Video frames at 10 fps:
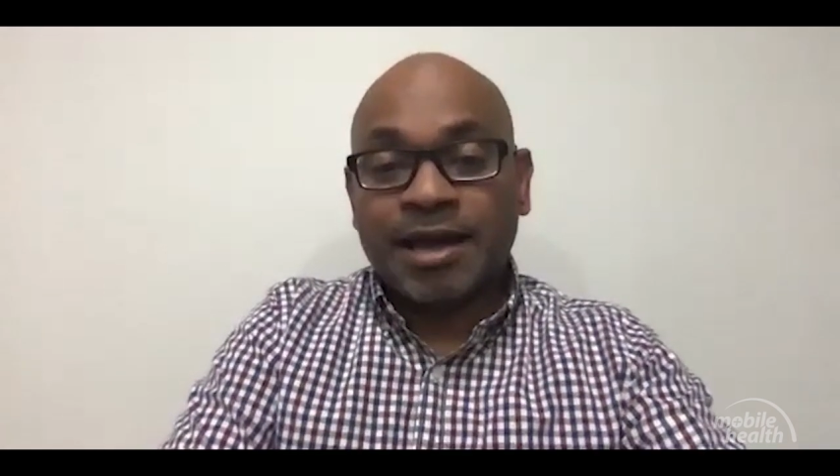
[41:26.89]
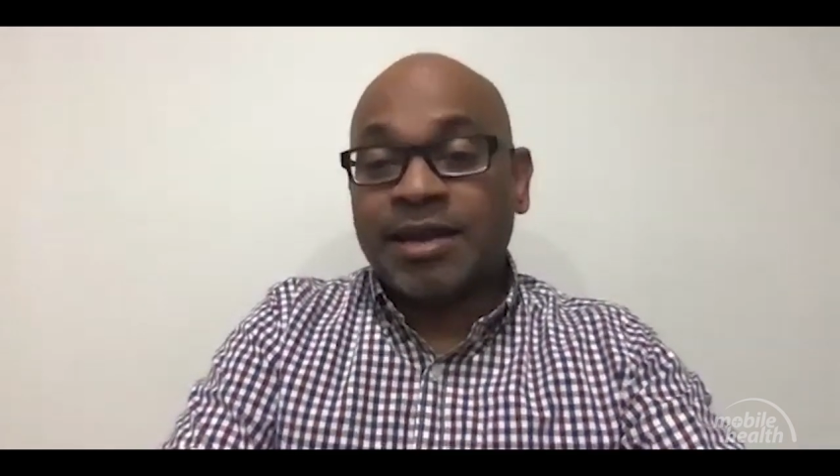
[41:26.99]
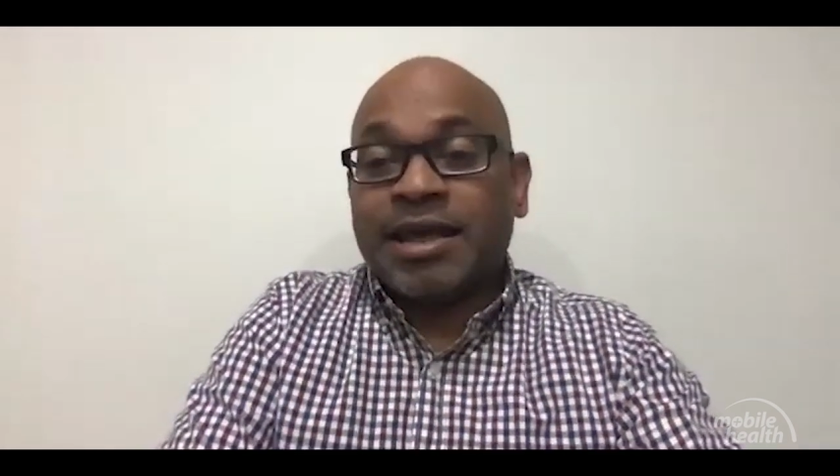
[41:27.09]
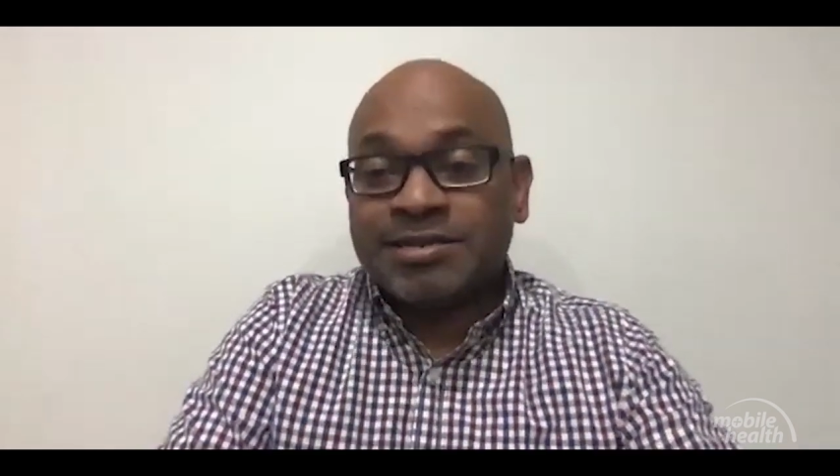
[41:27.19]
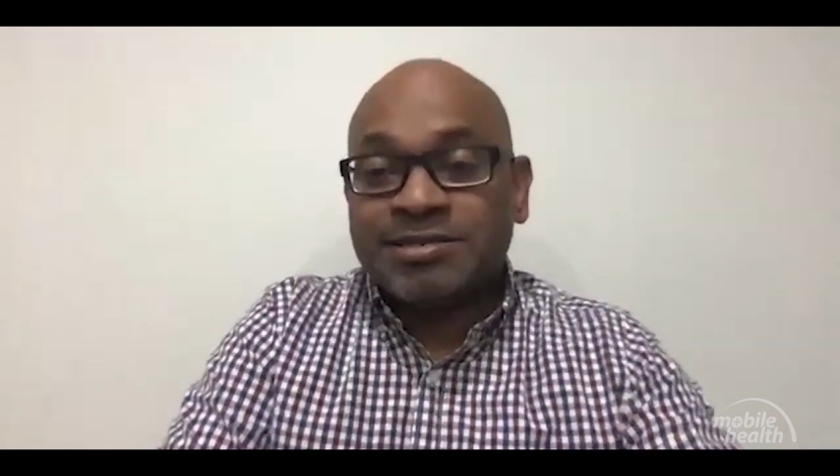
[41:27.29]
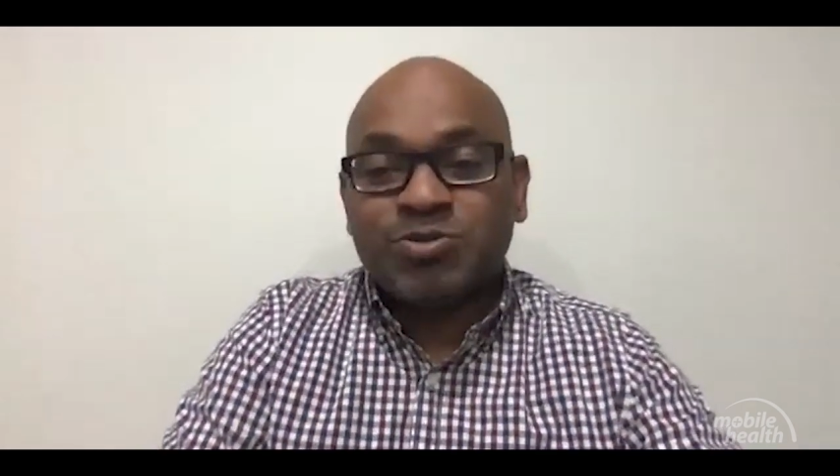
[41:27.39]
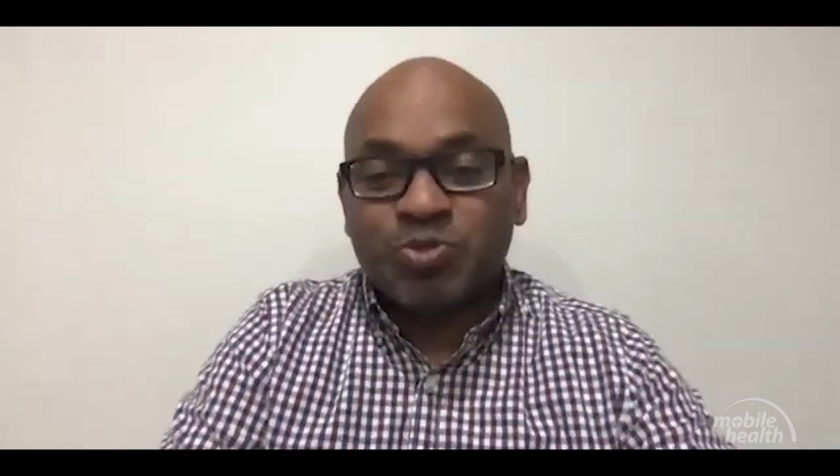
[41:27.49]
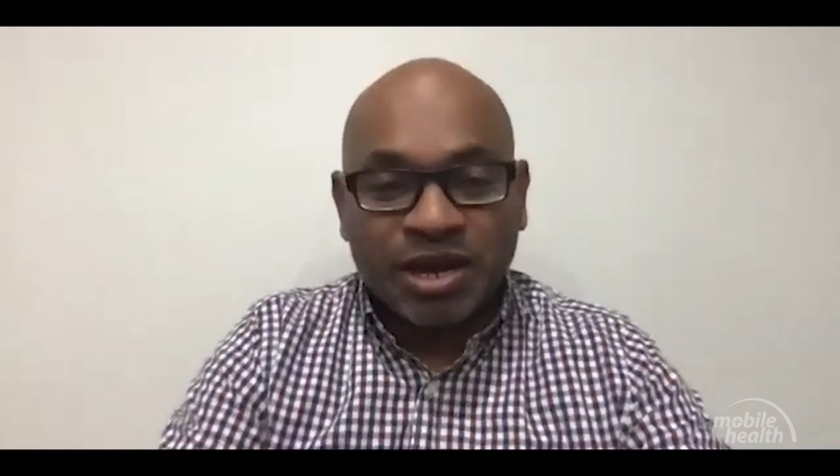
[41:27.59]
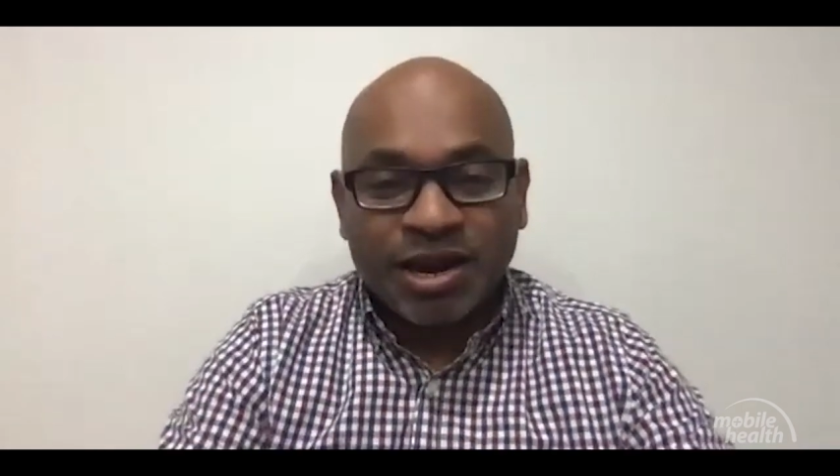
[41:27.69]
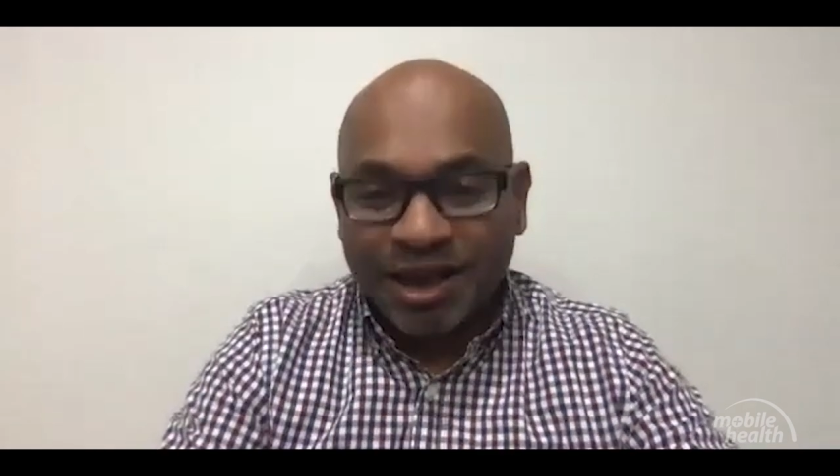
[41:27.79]
And hence,
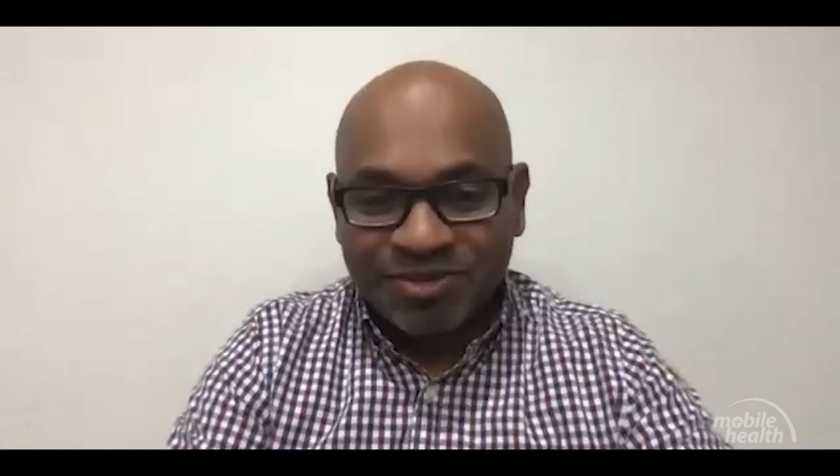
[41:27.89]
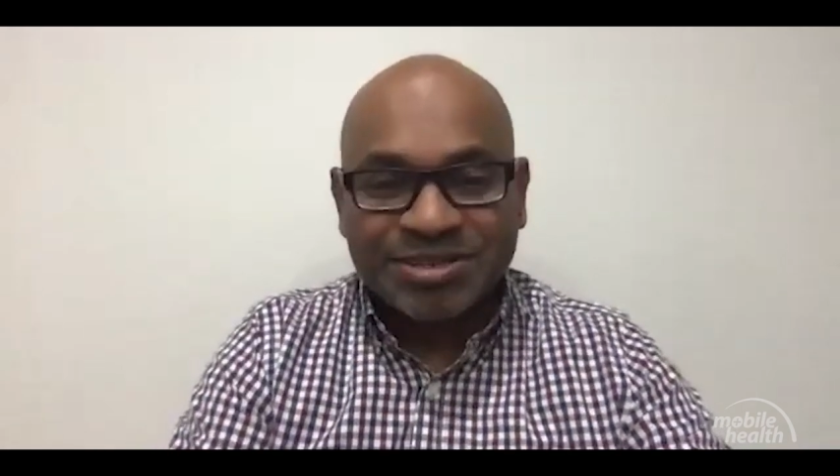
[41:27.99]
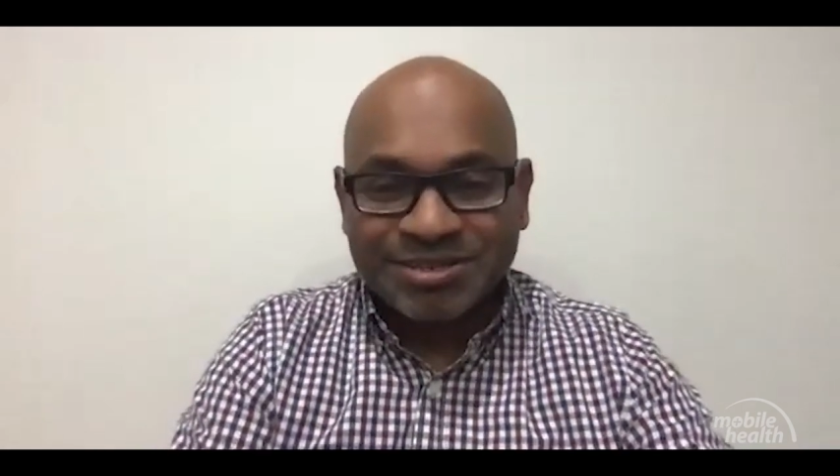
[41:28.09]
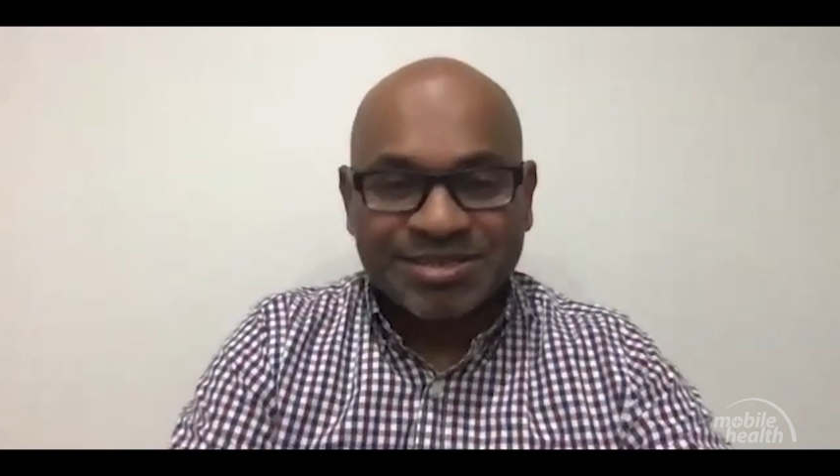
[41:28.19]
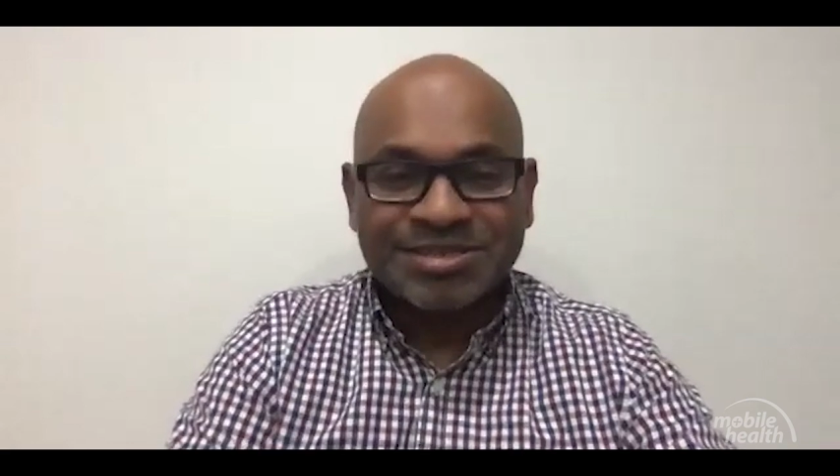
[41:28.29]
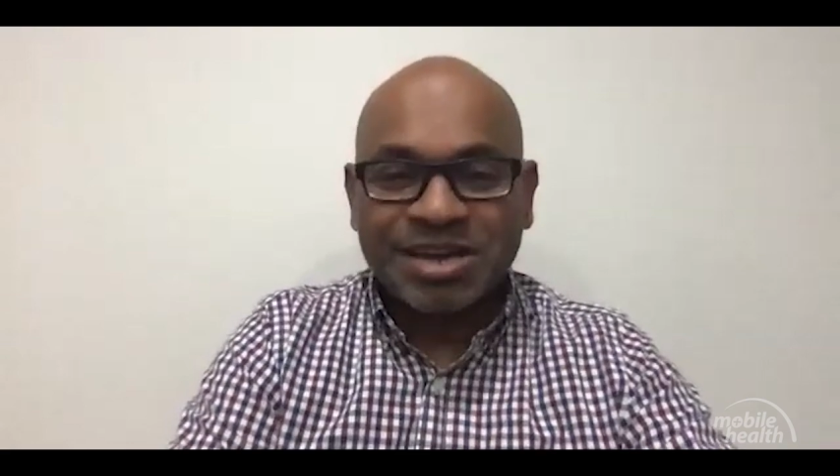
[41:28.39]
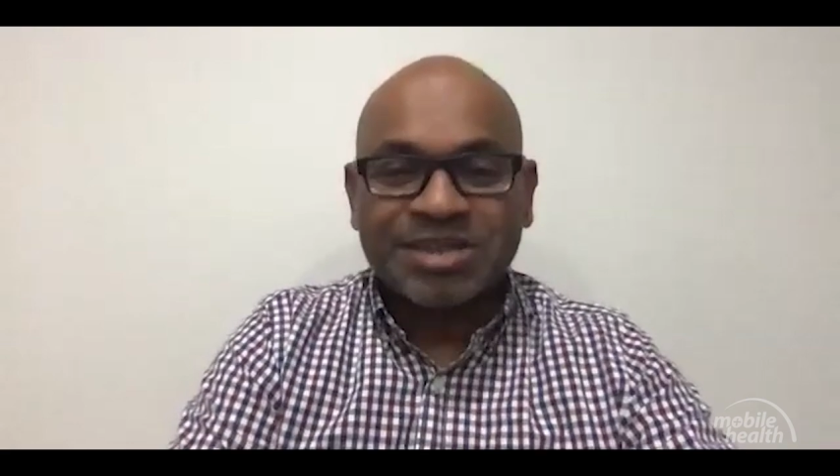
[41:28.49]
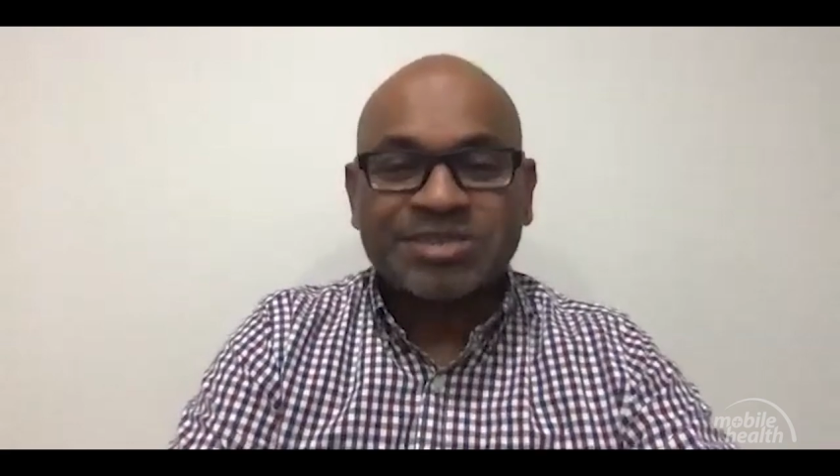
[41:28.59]
we are having this discussion.